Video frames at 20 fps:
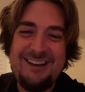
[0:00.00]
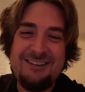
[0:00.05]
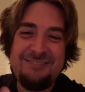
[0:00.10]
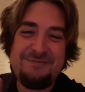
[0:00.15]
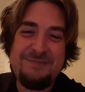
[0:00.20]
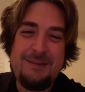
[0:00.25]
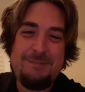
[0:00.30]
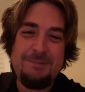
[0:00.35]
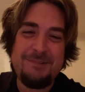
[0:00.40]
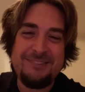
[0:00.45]
yeah,
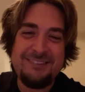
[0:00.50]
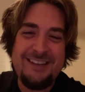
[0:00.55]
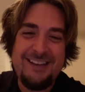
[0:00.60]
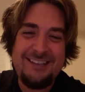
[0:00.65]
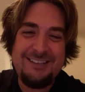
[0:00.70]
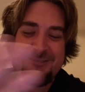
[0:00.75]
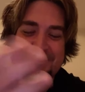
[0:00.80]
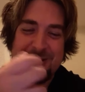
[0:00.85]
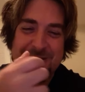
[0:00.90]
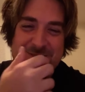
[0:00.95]
if people
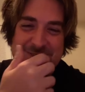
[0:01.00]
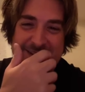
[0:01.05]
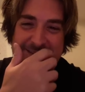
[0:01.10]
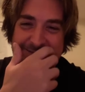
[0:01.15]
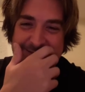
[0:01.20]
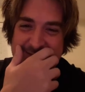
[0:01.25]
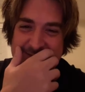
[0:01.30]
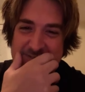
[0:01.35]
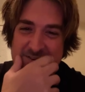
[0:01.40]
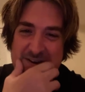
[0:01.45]
thought you were
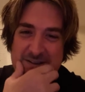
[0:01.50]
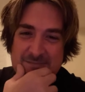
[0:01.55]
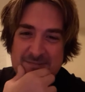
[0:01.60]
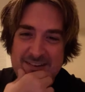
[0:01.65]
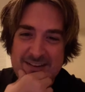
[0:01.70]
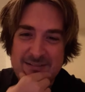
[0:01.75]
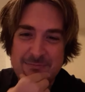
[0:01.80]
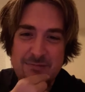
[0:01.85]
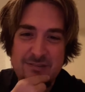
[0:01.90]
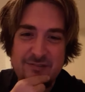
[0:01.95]
David
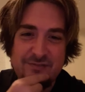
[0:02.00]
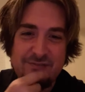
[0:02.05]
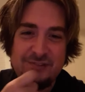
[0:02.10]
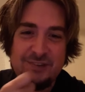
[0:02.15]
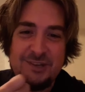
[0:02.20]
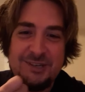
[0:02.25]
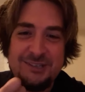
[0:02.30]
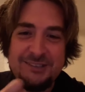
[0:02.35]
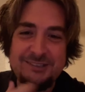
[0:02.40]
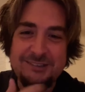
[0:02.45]
Draiman, that'd be
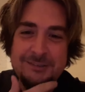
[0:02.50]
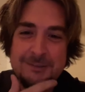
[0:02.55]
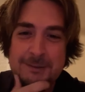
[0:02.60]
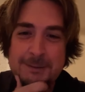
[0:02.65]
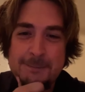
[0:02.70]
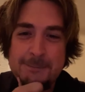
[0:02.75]
funny.